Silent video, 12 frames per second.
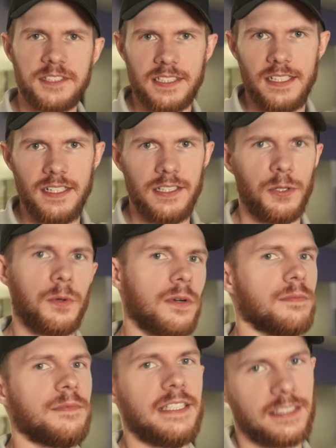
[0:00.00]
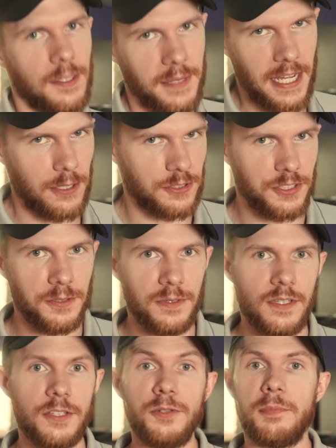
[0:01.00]
seen or it's coming out
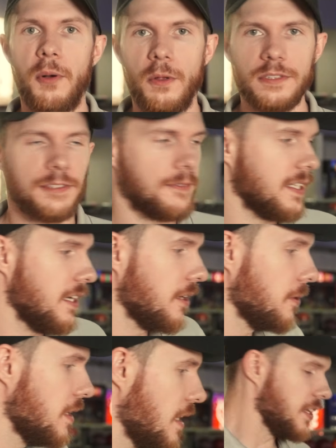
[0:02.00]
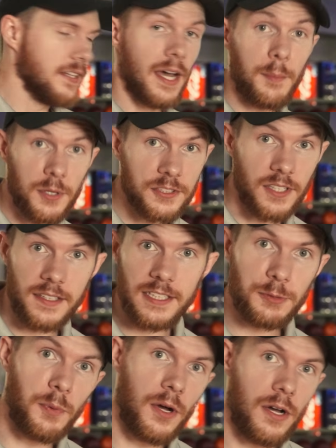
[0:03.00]
soon, the new Pulse video, the numbers on
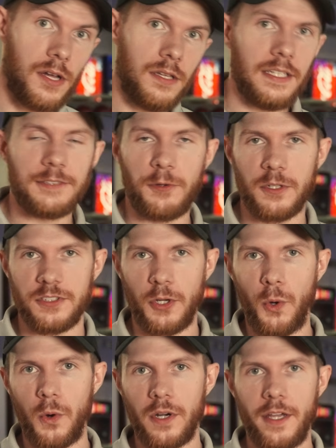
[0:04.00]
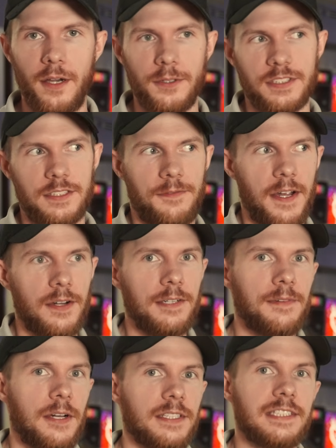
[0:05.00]
this ball, as far as the core goes, is very, very